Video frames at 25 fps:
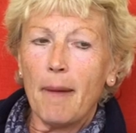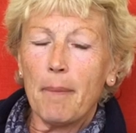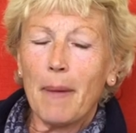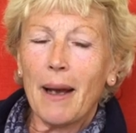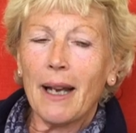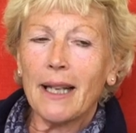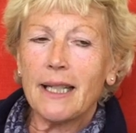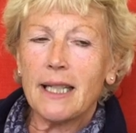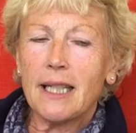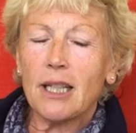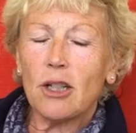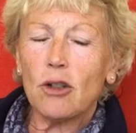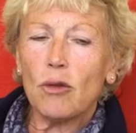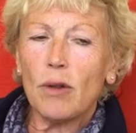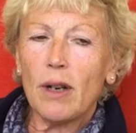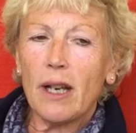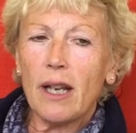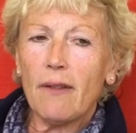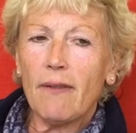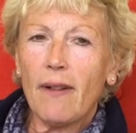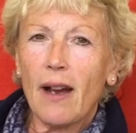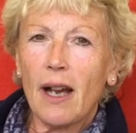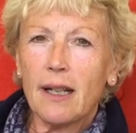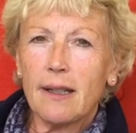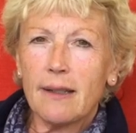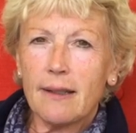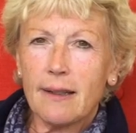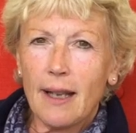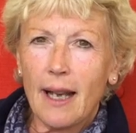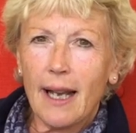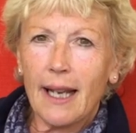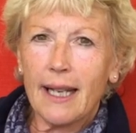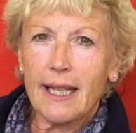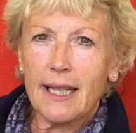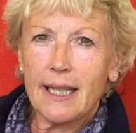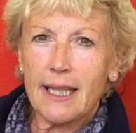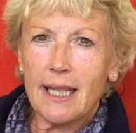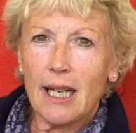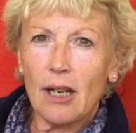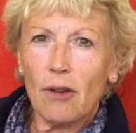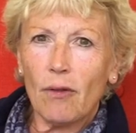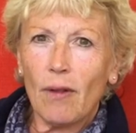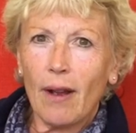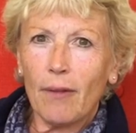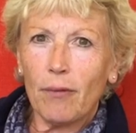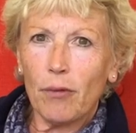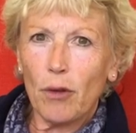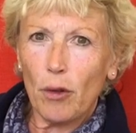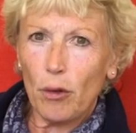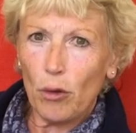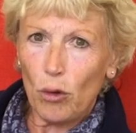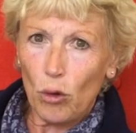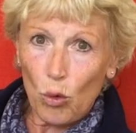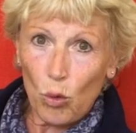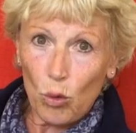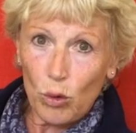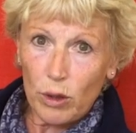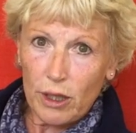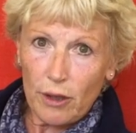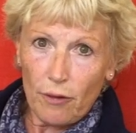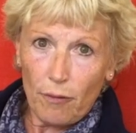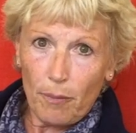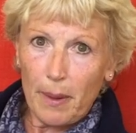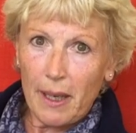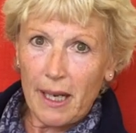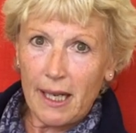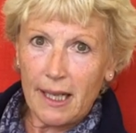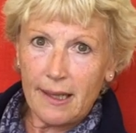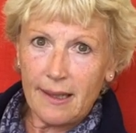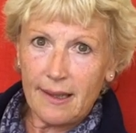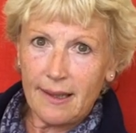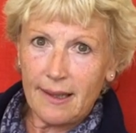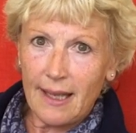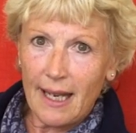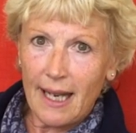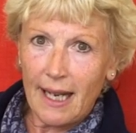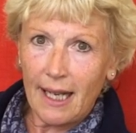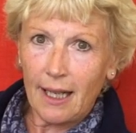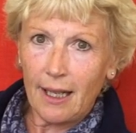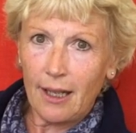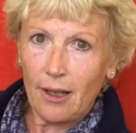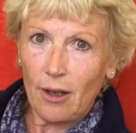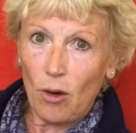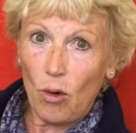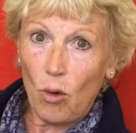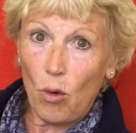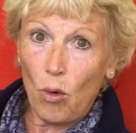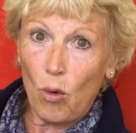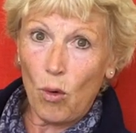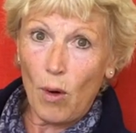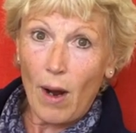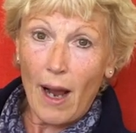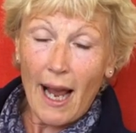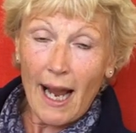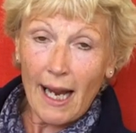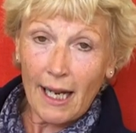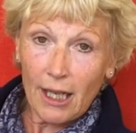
my degree of anxiety around the thought of being sick or